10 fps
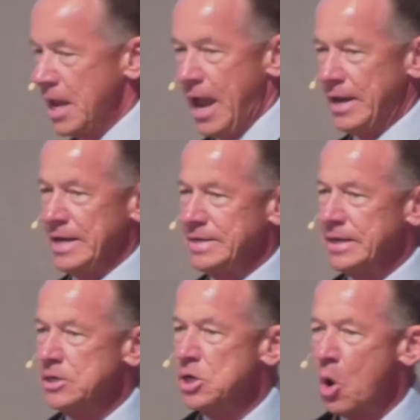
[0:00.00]
And he
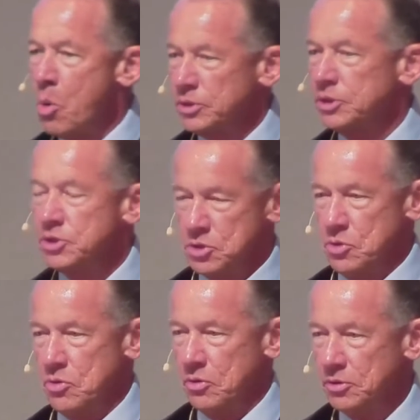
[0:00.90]
didn't know what to do.
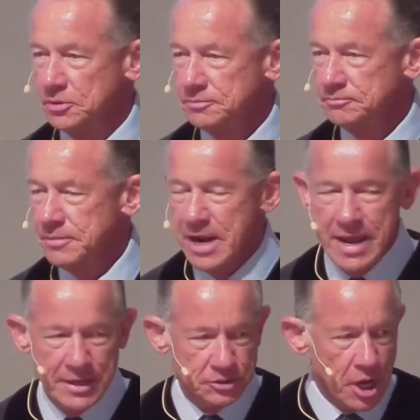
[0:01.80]

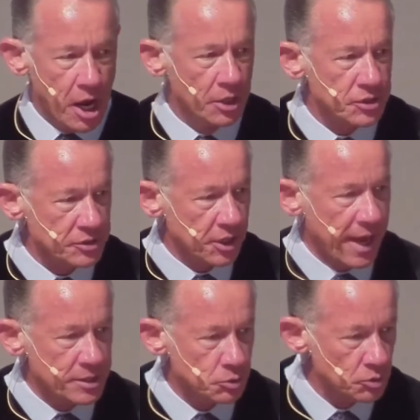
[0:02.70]
His college
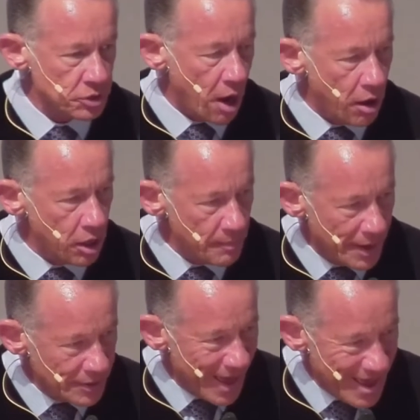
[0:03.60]
education was all
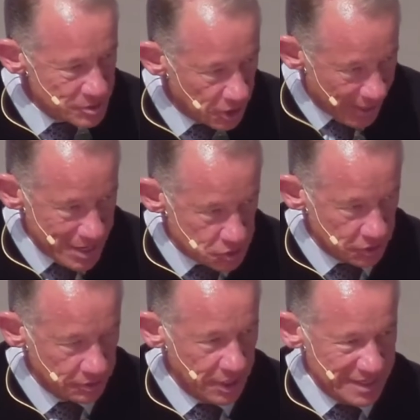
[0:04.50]
about
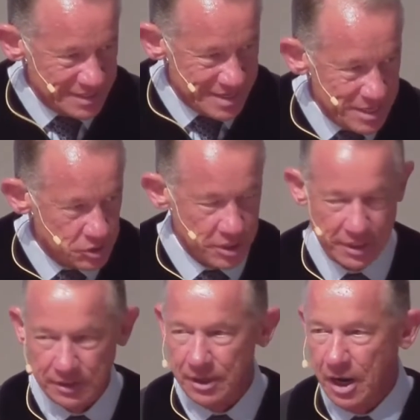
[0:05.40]
education, teaching
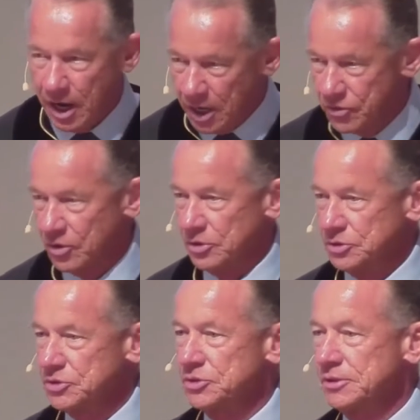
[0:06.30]

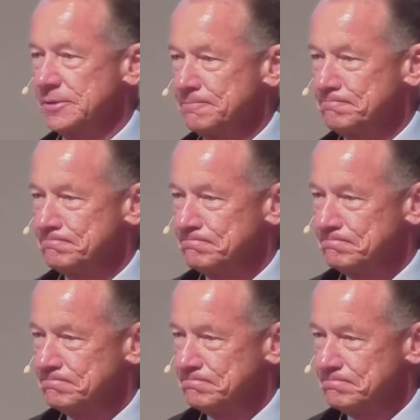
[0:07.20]
others.
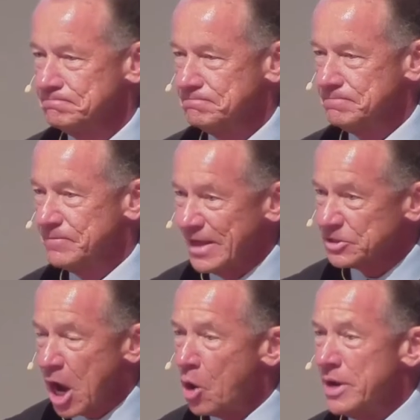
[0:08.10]
That's
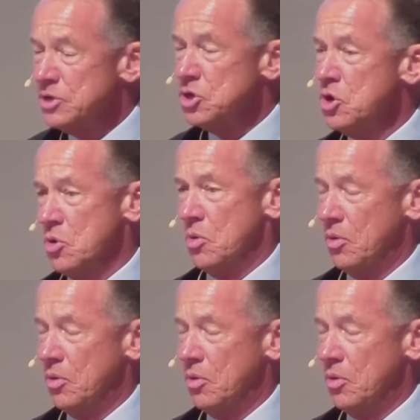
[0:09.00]
all he knew.